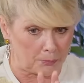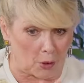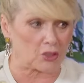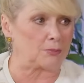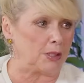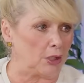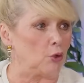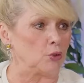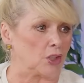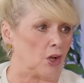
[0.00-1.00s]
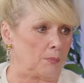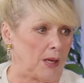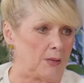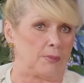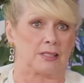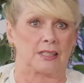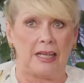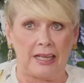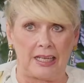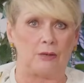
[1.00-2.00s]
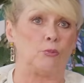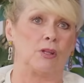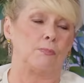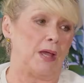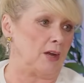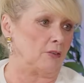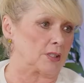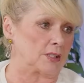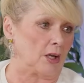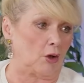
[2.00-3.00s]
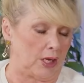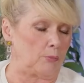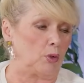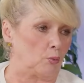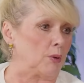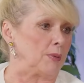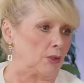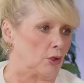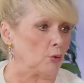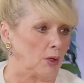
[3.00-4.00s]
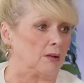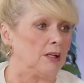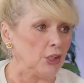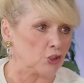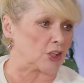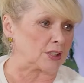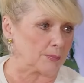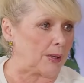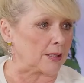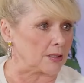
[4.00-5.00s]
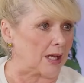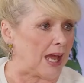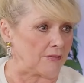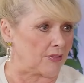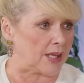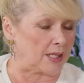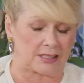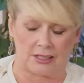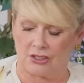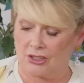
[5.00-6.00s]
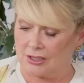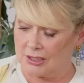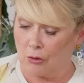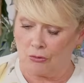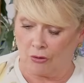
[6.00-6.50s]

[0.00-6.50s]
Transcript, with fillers: possibly losing her babies in with parents that are in with women who are just about to have theirs. It's just so